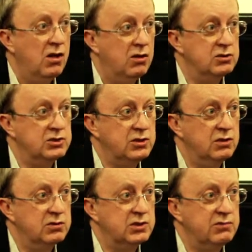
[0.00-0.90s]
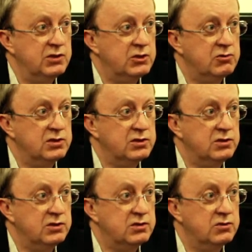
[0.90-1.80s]
lots and lots of
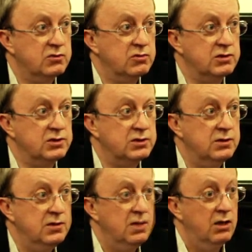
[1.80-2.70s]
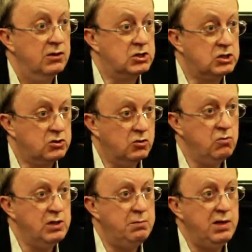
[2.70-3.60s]
interesting stories. The
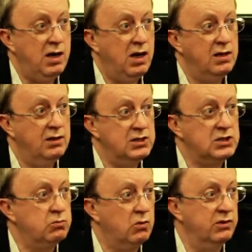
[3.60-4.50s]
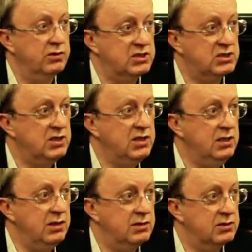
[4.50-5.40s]
story behind this one, the
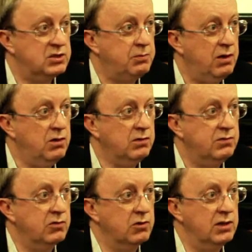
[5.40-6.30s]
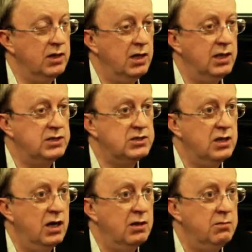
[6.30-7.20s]
seed, the spark for it,
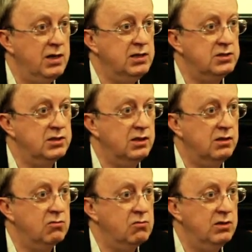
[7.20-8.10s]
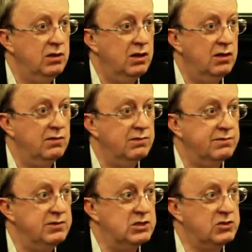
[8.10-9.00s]
is an amazing real-life
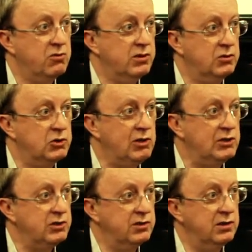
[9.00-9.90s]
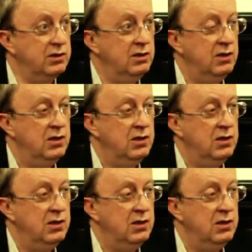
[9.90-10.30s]
historical tragedy